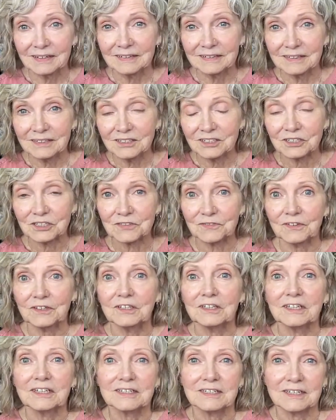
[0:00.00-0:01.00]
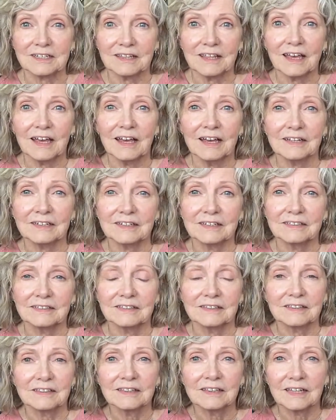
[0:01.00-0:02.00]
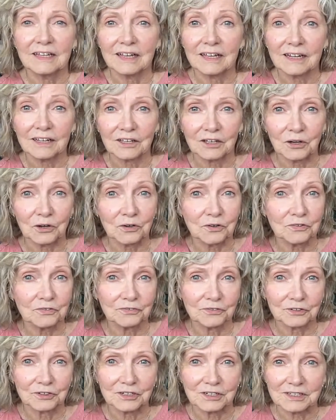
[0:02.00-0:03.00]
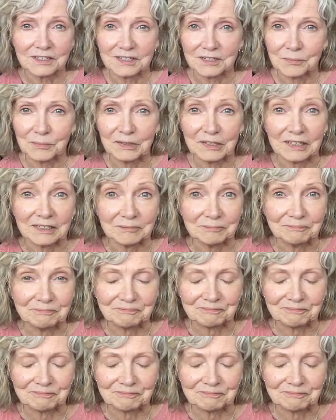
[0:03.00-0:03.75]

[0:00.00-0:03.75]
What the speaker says: to just feel into that and let it go for just a bit.